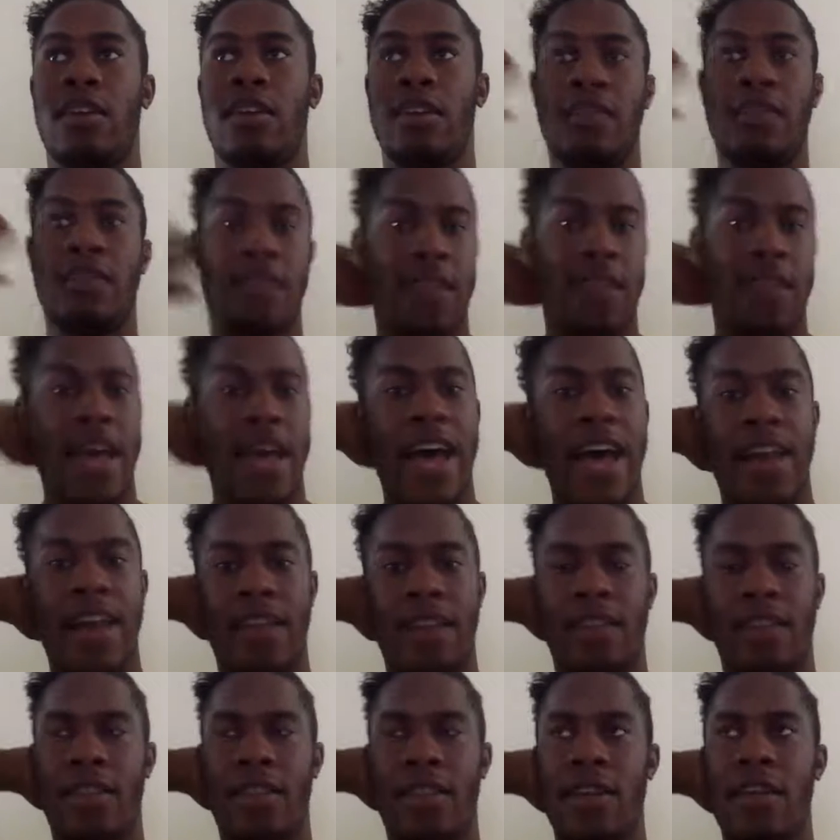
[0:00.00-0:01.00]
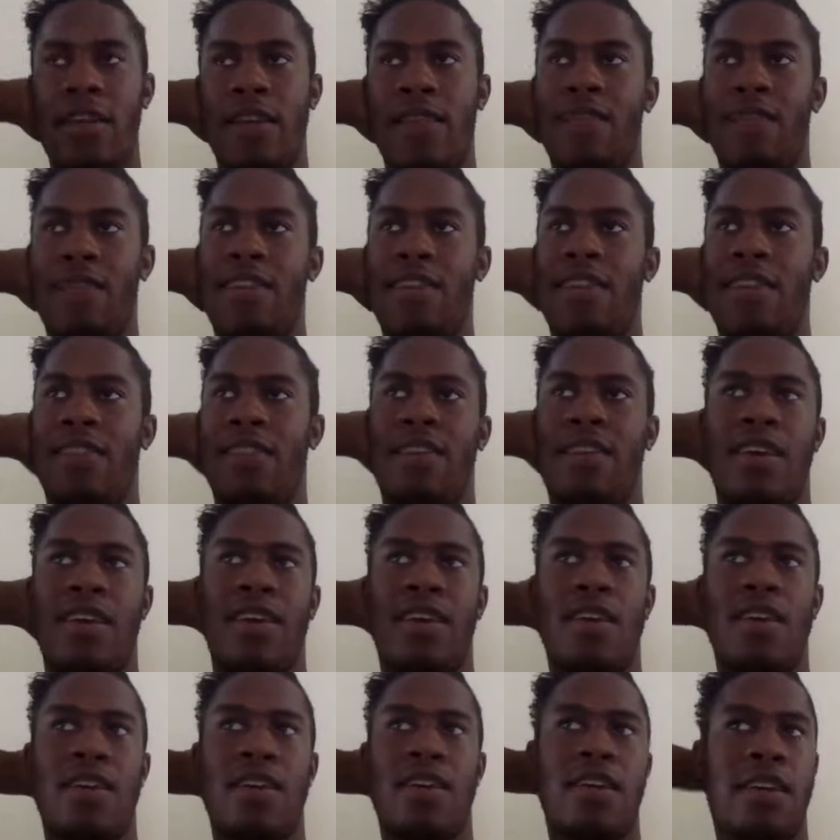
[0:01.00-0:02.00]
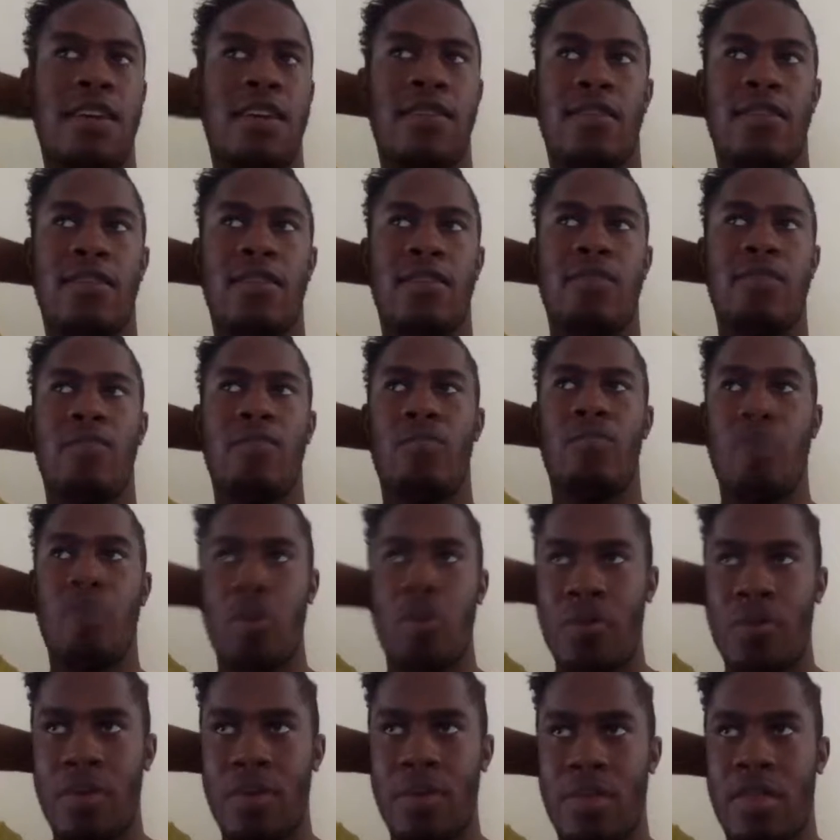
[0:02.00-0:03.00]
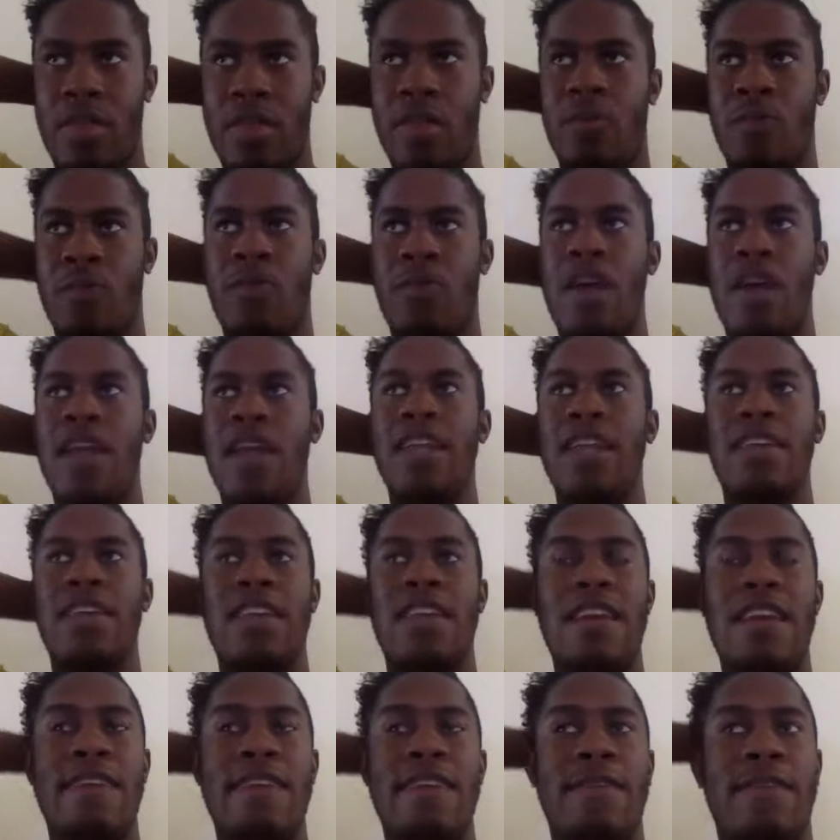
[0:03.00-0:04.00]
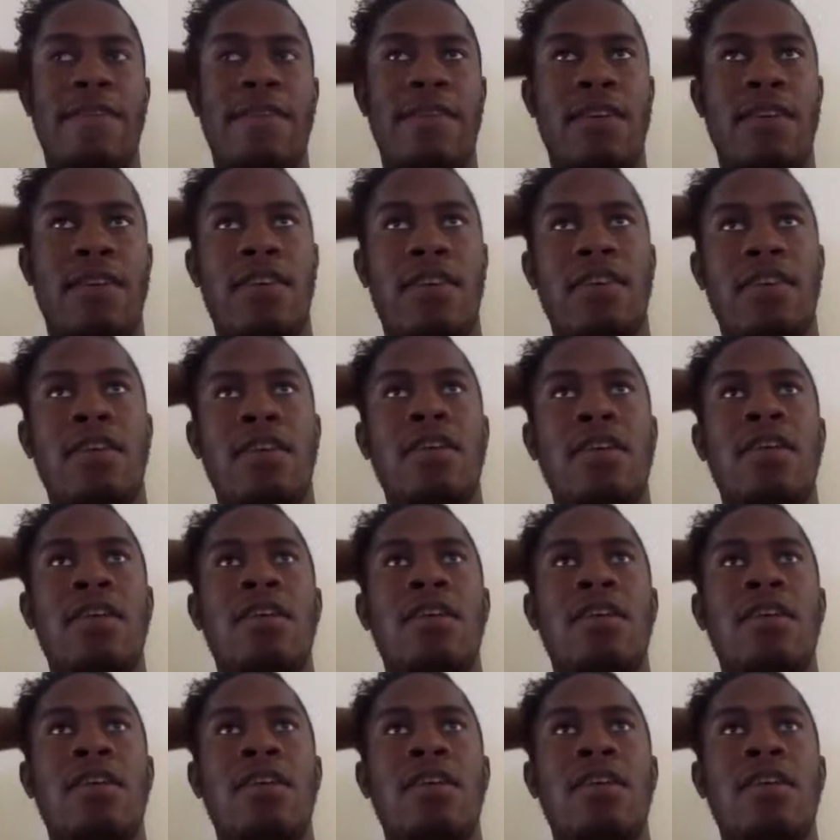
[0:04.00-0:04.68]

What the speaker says: because think of it as like, it's both the rainy day fund,